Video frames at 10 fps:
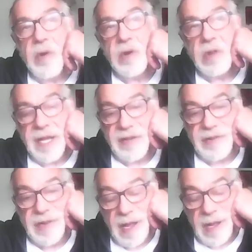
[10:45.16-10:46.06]
that
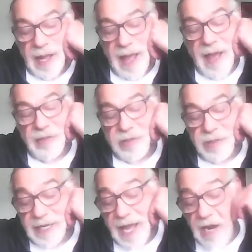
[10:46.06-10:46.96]
world-class
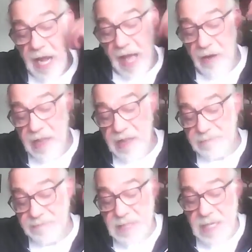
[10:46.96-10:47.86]
athlete, how
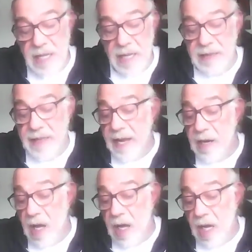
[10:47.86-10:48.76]
did
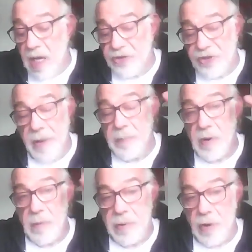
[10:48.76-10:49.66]
that
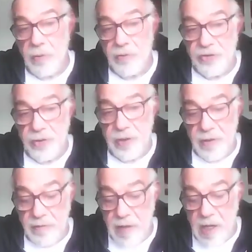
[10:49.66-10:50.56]
shape your approach to
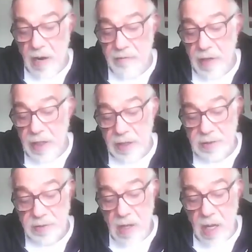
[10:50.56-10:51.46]
your recovery
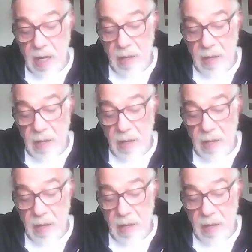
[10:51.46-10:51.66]
and